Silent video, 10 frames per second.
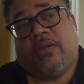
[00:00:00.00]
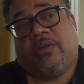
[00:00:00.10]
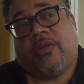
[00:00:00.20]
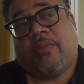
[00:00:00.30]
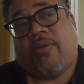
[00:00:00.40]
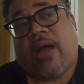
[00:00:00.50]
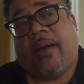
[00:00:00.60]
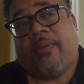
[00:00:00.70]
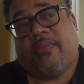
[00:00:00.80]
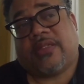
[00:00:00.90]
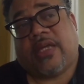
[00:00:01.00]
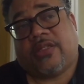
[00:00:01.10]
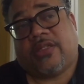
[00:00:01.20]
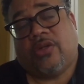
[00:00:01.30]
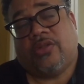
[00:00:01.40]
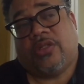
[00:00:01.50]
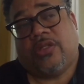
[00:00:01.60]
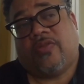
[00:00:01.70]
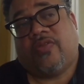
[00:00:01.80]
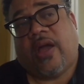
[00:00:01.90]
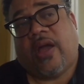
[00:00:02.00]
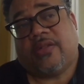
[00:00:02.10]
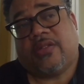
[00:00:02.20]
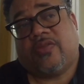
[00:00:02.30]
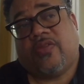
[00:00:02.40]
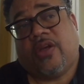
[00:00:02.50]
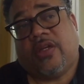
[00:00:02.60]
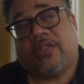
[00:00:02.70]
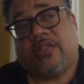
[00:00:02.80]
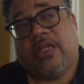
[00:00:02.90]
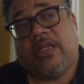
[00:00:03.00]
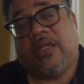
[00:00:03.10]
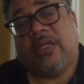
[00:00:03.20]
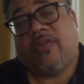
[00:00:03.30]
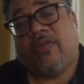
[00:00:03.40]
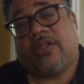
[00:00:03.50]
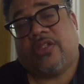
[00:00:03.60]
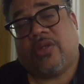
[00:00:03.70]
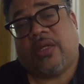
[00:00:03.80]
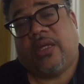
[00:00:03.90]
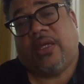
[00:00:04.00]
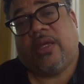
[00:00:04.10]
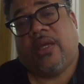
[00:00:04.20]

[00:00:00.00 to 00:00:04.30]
problem, as I told you, this virus is very sneaky, very tricky.